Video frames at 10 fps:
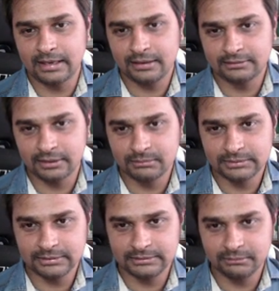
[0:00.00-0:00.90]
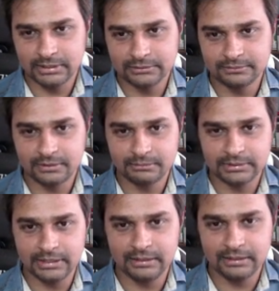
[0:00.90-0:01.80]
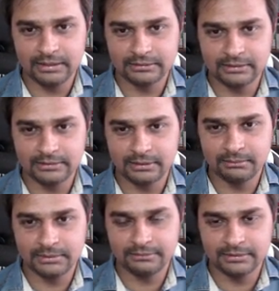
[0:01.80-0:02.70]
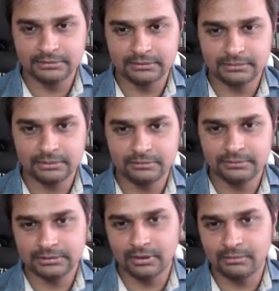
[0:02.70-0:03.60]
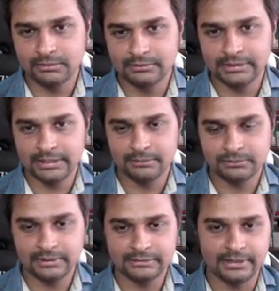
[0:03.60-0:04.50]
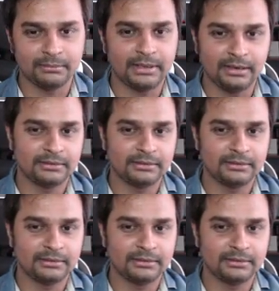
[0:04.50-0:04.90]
Canada's Amar Desi makes former Indian national champion father proud with Commonwealth Games wrestling medal.